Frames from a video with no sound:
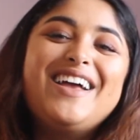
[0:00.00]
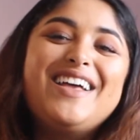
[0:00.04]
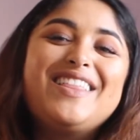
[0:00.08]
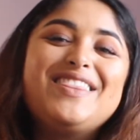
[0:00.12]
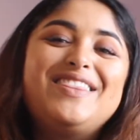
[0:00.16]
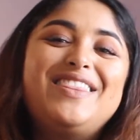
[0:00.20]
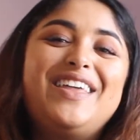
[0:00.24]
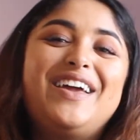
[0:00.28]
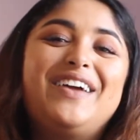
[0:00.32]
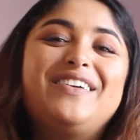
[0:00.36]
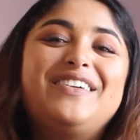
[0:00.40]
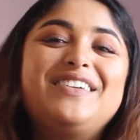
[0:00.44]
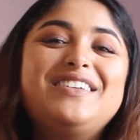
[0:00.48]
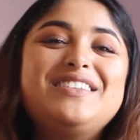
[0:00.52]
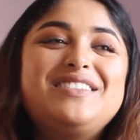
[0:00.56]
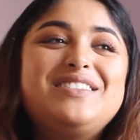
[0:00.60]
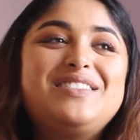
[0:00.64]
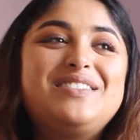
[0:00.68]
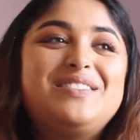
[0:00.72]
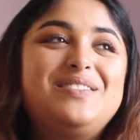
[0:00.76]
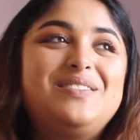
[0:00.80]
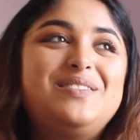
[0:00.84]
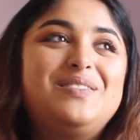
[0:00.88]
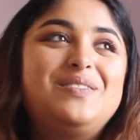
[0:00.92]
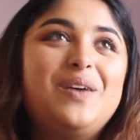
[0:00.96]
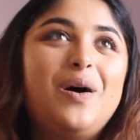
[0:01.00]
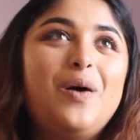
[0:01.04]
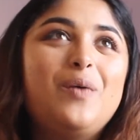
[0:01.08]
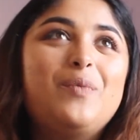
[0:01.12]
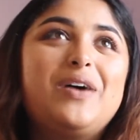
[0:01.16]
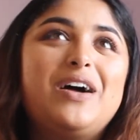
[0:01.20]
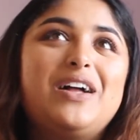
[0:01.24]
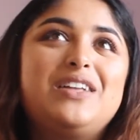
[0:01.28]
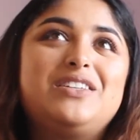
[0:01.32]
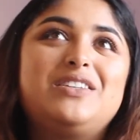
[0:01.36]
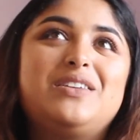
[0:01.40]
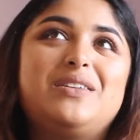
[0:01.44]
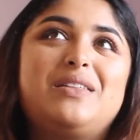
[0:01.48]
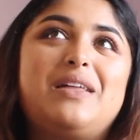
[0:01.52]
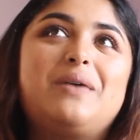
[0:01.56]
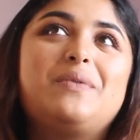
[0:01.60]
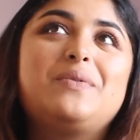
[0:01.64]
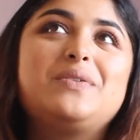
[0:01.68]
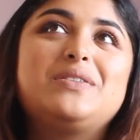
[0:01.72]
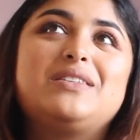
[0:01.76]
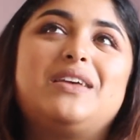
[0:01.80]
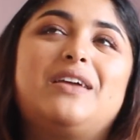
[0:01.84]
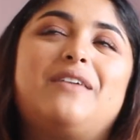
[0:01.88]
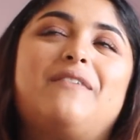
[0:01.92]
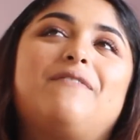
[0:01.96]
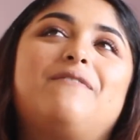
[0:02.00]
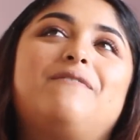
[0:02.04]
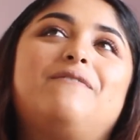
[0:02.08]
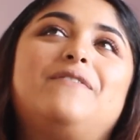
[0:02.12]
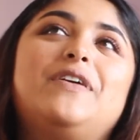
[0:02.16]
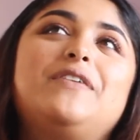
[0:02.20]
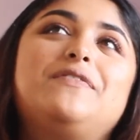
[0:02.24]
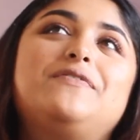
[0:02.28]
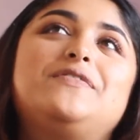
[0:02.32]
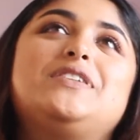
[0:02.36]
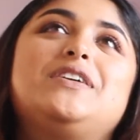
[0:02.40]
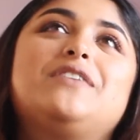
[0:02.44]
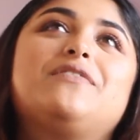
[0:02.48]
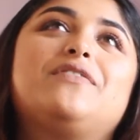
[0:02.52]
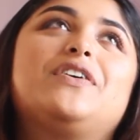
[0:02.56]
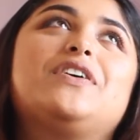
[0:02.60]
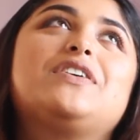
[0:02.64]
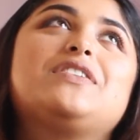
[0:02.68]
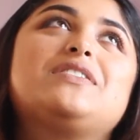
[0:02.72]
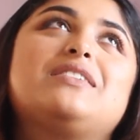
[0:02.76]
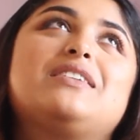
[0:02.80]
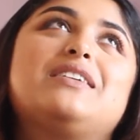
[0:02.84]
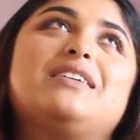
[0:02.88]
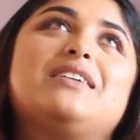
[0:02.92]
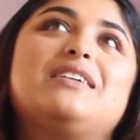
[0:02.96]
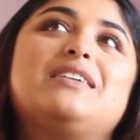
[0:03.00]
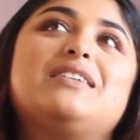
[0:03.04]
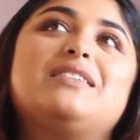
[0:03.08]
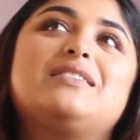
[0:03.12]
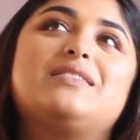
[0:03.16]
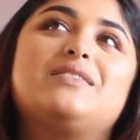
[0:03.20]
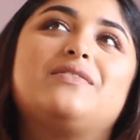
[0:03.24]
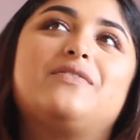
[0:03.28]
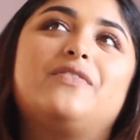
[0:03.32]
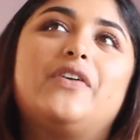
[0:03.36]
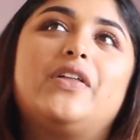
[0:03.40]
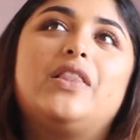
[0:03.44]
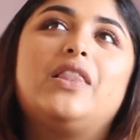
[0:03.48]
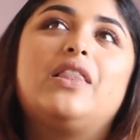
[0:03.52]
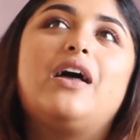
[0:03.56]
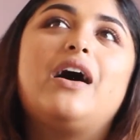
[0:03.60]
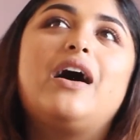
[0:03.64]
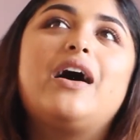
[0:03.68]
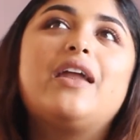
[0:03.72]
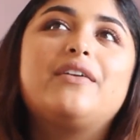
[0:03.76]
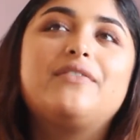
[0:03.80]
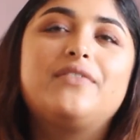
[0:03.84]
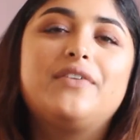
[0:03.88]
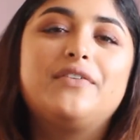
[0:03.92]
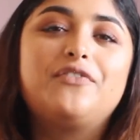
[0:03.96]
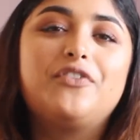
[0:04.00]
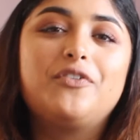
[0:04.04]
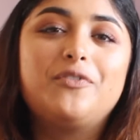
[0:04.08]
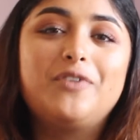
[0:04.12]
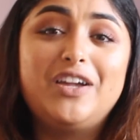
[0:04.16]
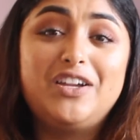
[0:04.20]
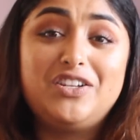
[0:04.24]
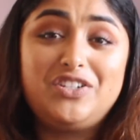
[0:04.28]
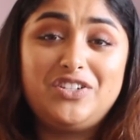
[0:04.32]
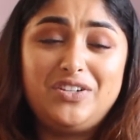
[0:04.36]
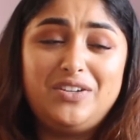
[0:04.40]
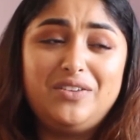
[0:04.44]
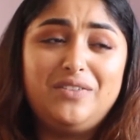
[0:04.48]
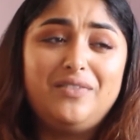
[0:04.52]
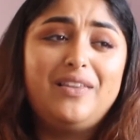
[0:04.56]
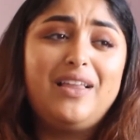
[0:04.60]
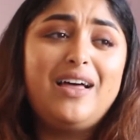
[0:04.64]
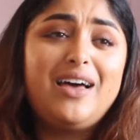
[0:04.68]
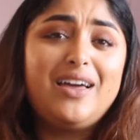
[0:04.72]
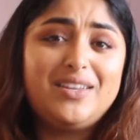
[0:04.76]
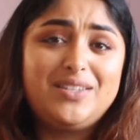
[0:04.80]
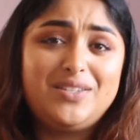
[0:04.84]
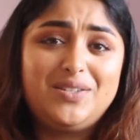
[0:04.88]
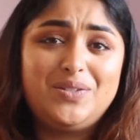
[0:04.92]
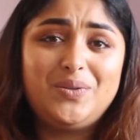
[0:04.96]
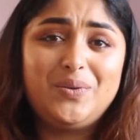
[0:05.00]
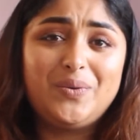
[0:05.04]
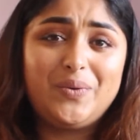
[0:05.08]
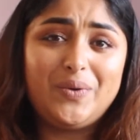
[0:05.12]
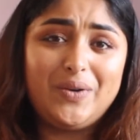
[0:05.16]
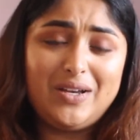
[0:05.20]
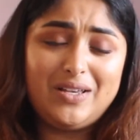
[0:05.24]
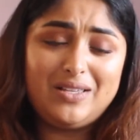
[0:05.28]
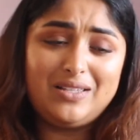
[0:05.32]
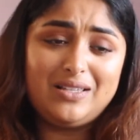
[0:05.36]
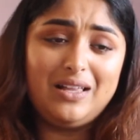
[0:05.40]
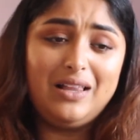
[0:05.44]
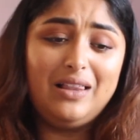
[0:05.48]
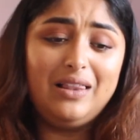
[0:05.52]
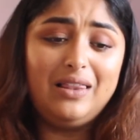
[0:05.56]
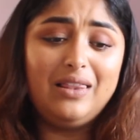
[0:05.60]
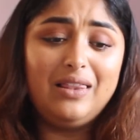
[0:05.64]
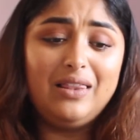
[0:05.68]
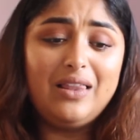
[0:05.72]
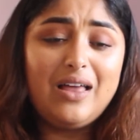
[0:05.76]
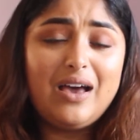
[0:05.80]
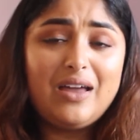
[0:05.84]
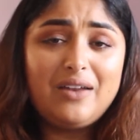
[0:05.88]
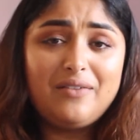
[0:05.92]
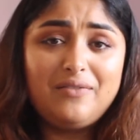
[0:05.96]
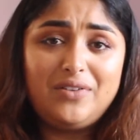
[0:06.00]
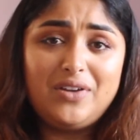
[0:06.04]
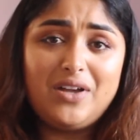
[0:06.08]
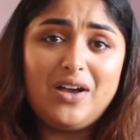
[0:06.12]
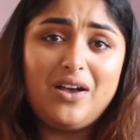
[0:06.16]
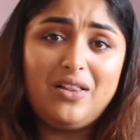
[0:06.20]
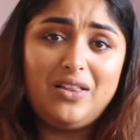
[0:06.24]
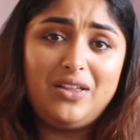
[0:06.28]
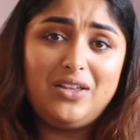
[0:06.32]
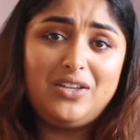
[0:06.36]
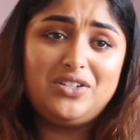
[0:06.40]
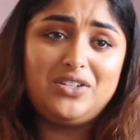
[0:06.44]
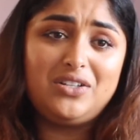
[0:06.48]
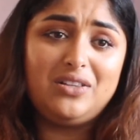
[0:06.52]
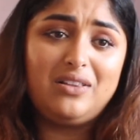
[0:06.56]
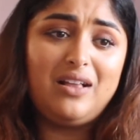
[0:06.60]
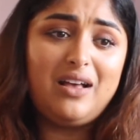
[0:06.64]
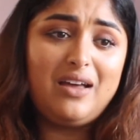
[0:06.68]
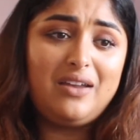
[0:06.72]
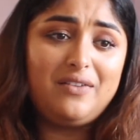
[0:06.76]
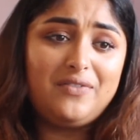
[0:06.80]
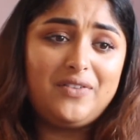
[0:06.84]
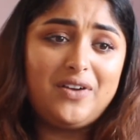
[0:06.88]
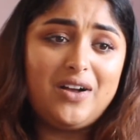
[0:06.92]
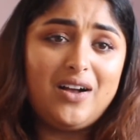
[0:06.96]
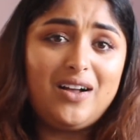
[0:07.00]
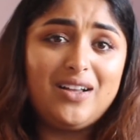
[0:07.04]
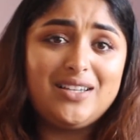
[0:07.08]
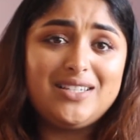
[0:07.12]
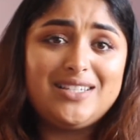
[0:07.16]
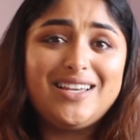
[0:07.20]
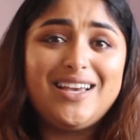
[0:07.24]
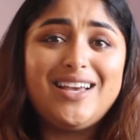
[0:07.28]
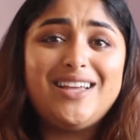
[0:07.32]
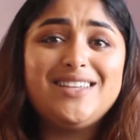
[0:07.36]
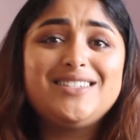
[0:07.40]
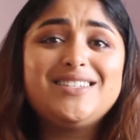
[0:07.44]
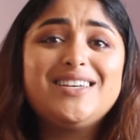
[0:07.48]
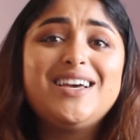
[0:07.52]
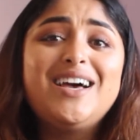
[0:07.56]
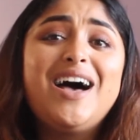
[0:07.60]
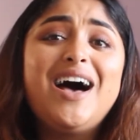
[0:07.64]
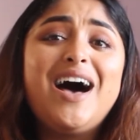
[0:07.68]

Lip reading: There is so much. That was like 50 verses, a lot of information, a lot of stories, a lot of knowledge, a lot of content.